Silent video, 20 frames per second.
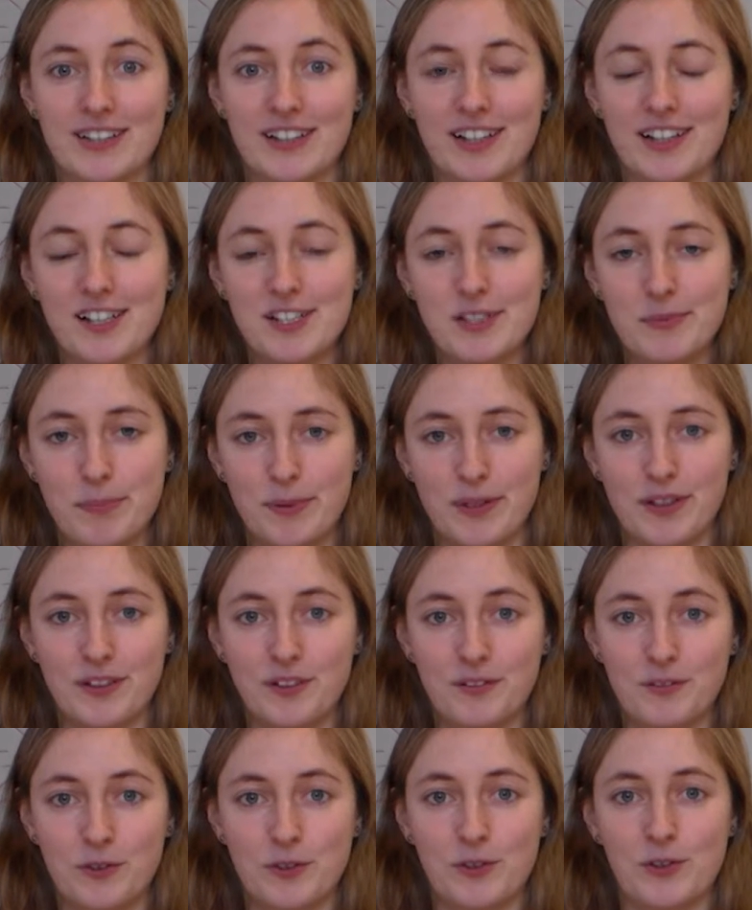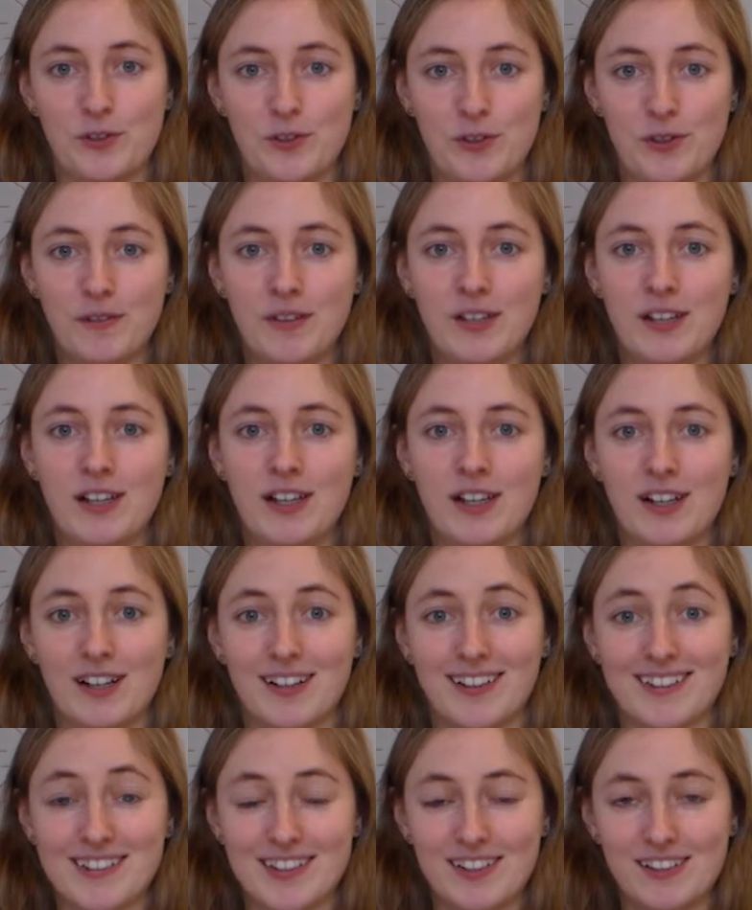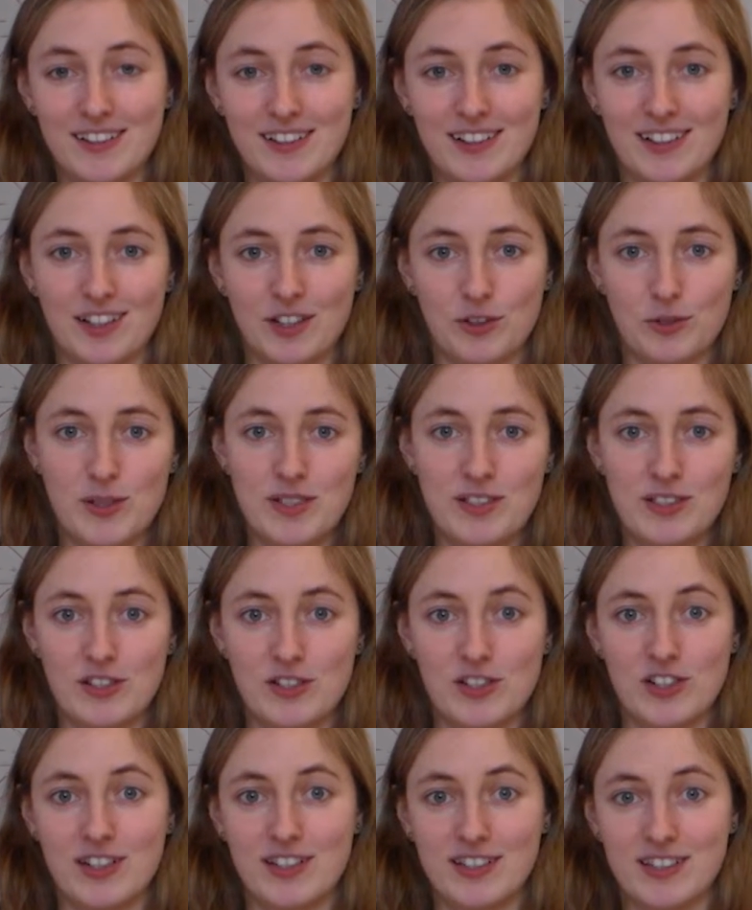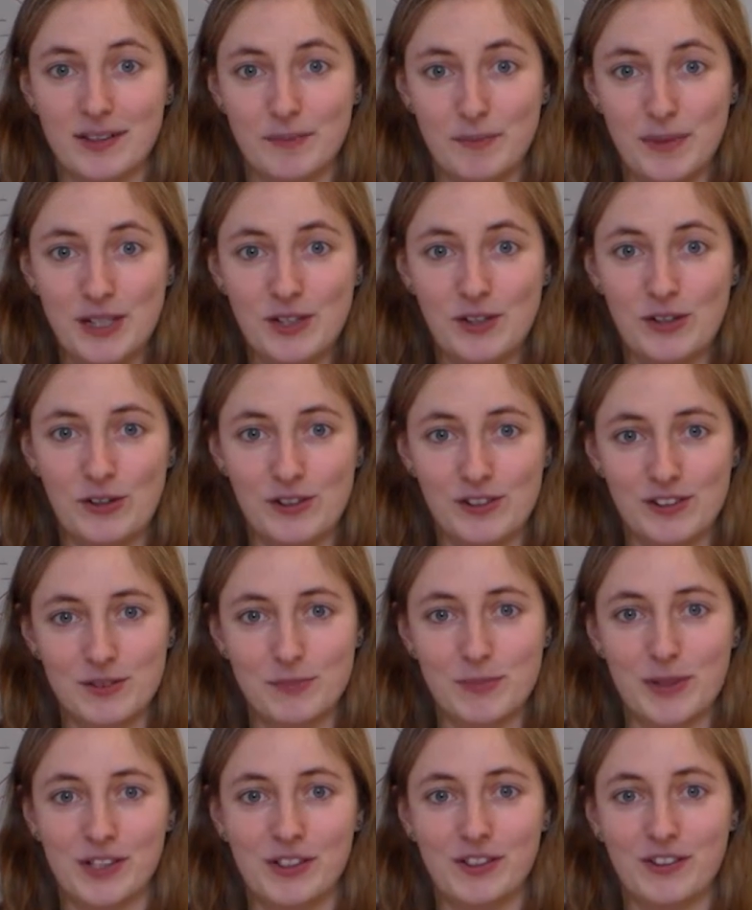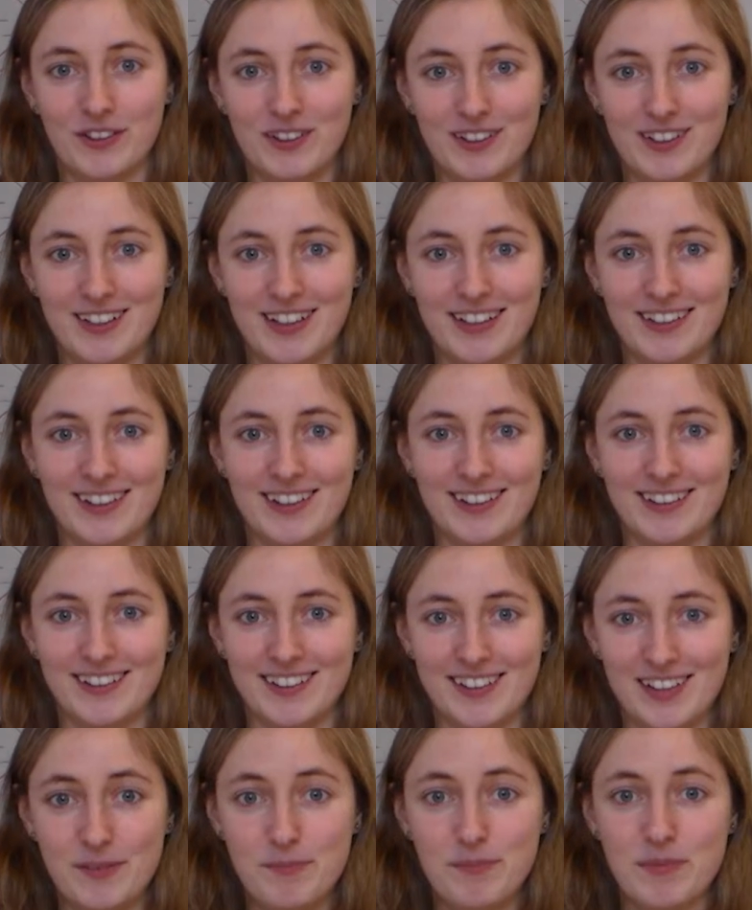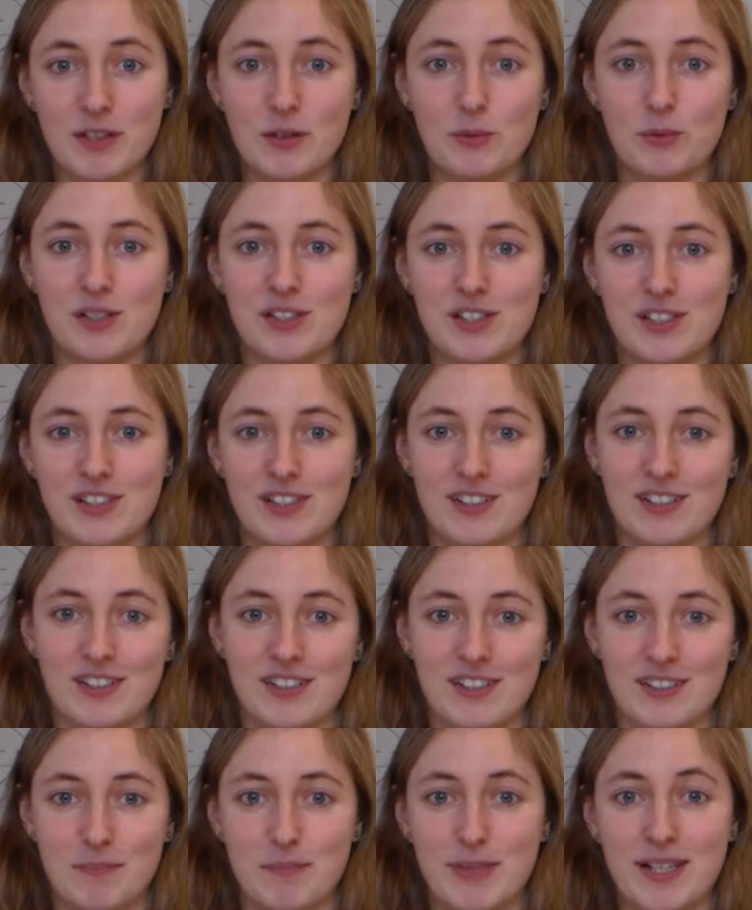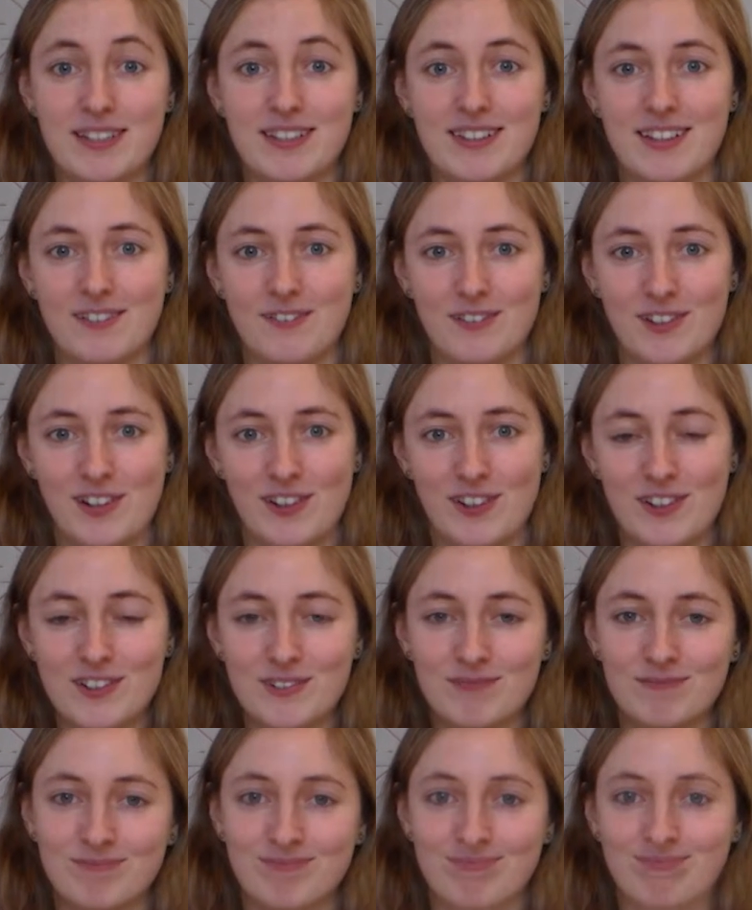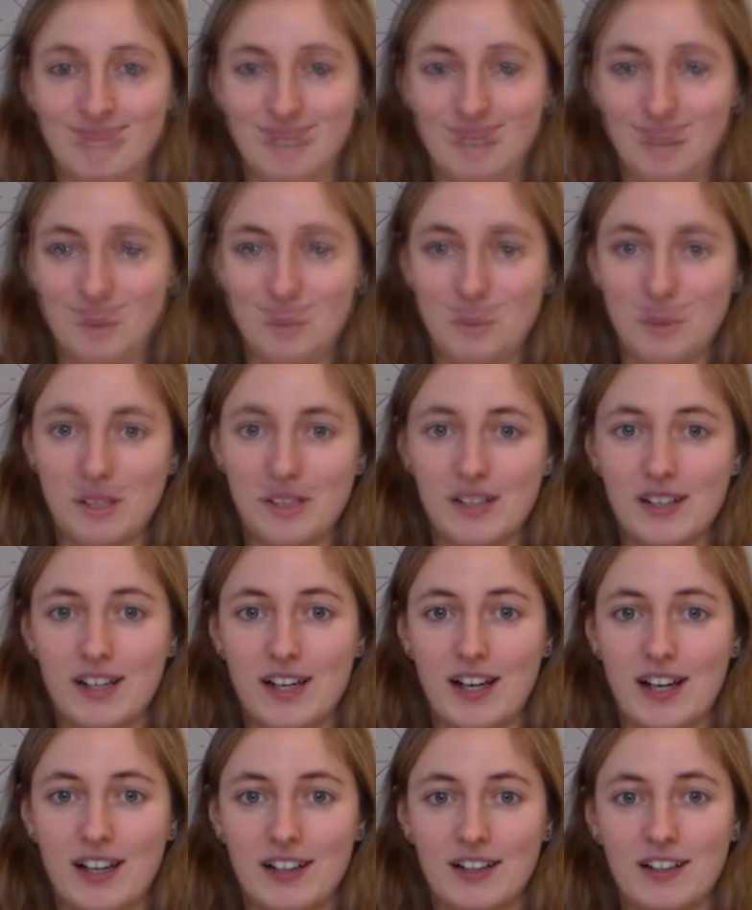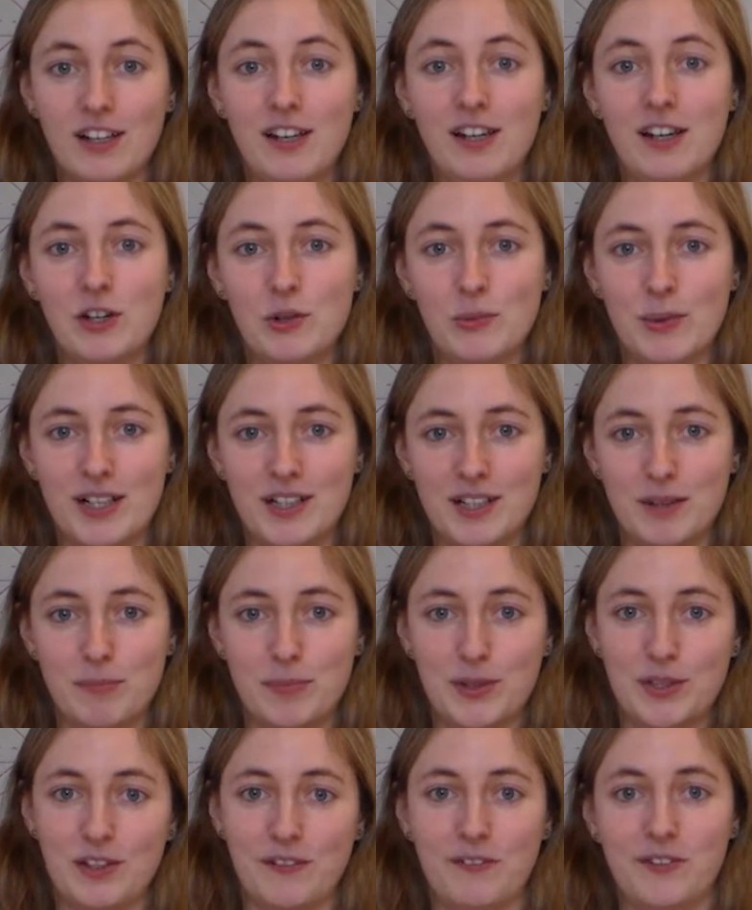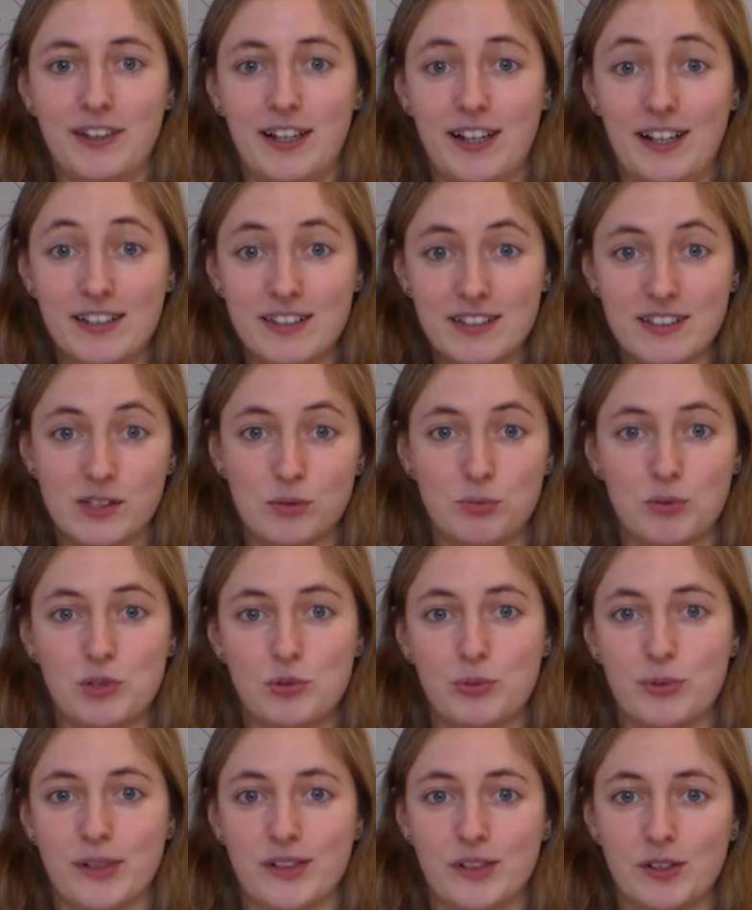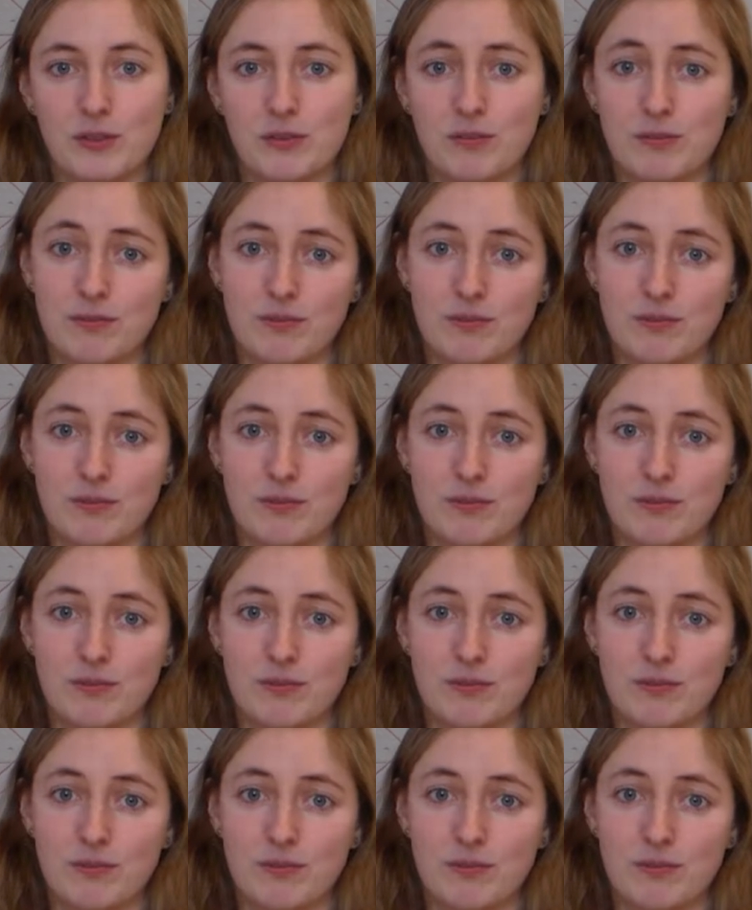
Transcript: as an expert for consulting and research SME called Smart Continent LT, which is based in Vilnius. Well, I had quite a bit of tasks which were